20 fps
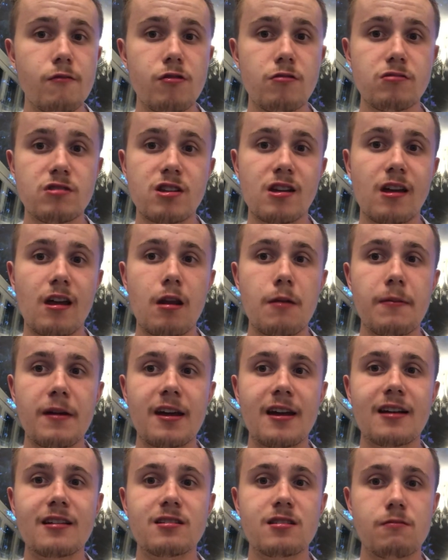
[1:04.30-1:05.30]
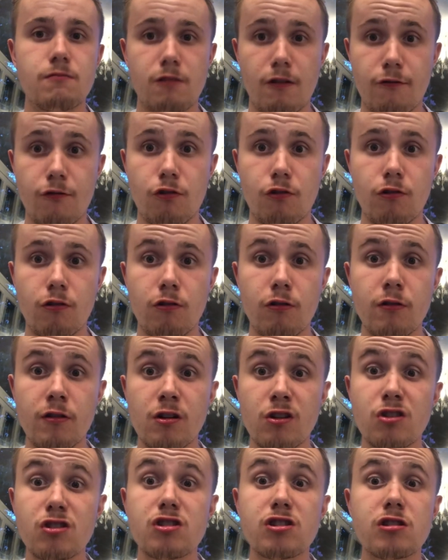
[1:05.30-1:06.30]
routes are going to be getting withdrawn,
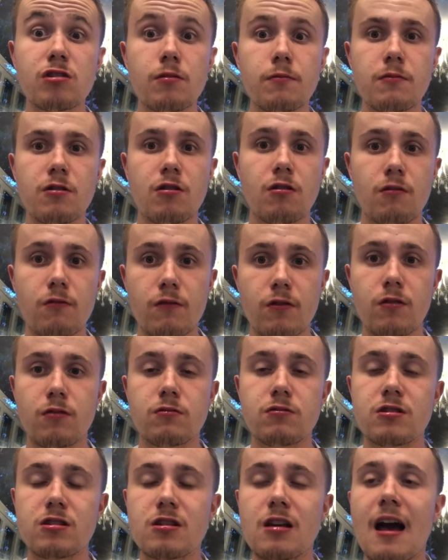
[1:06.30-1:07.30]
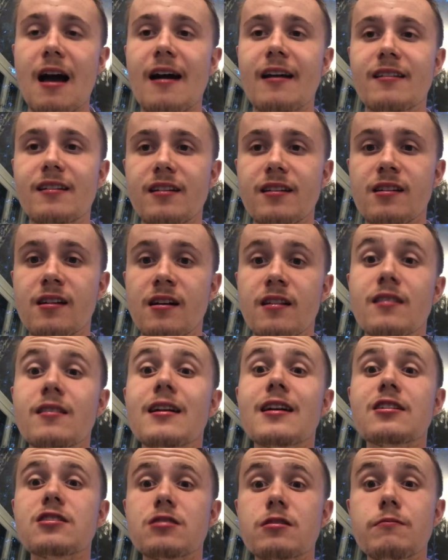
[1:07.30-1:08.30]
some new routes added,
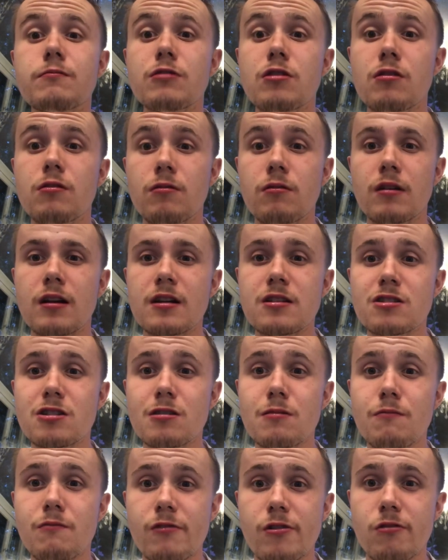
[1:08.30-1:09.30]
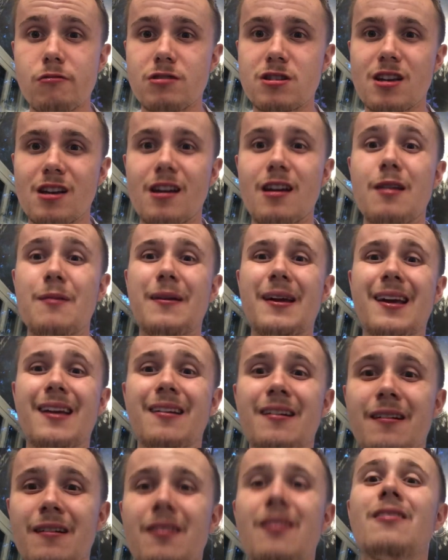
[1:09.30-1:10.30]
and some routes are going to be
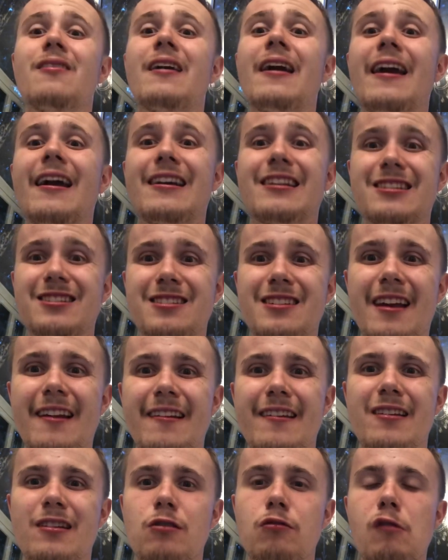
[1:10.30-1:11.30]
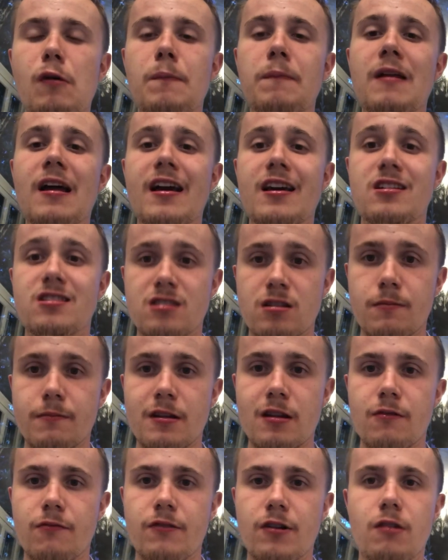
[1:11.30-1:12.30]
extended to replace some
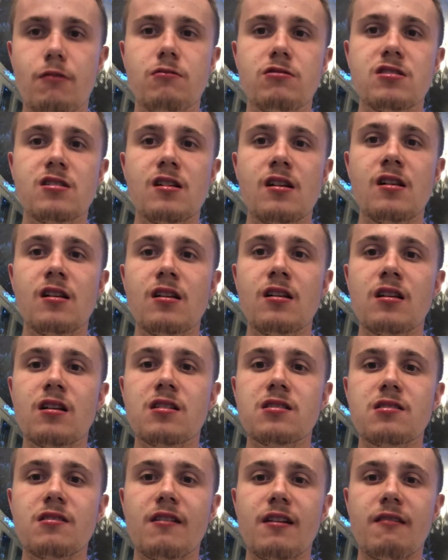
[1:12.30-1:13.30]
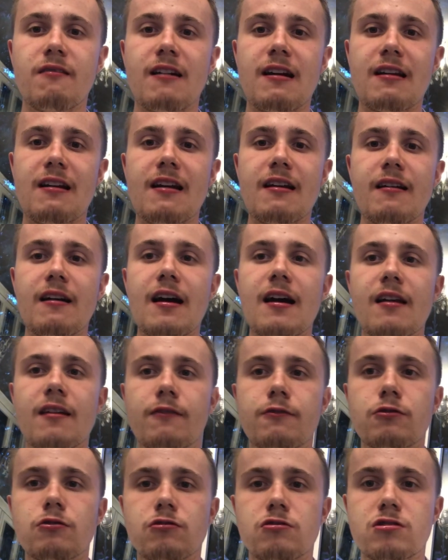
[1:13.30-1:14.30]
of the routes. So anyway, and
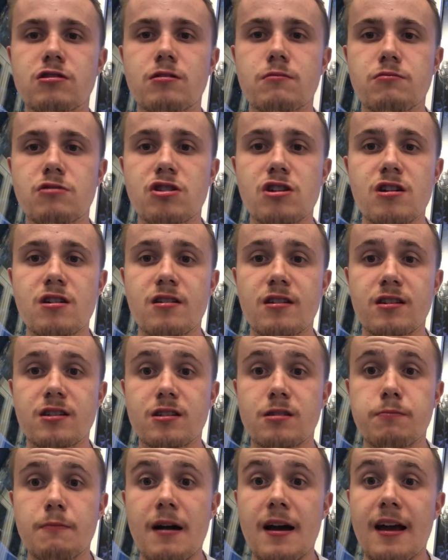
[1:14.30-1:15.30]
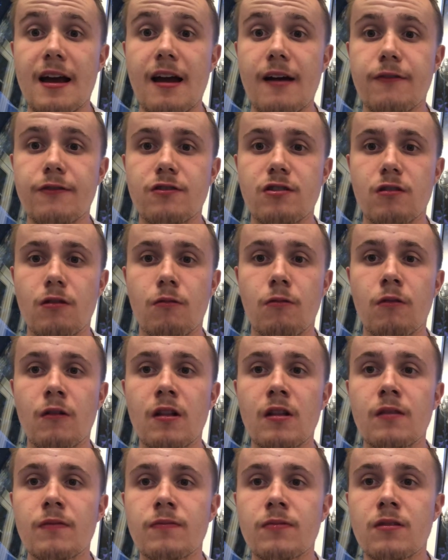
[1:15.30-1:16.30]
of course, some journeys may have to
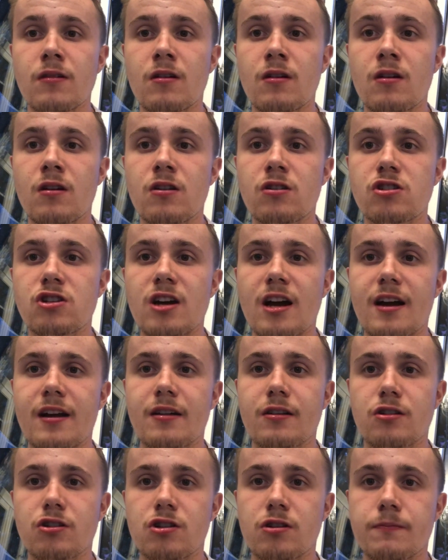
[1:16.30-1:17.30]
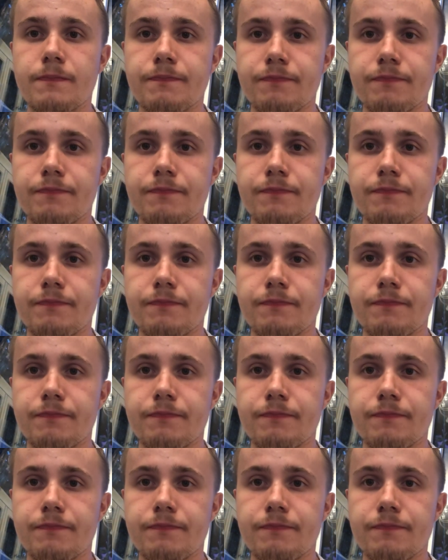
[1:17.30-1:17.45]
change.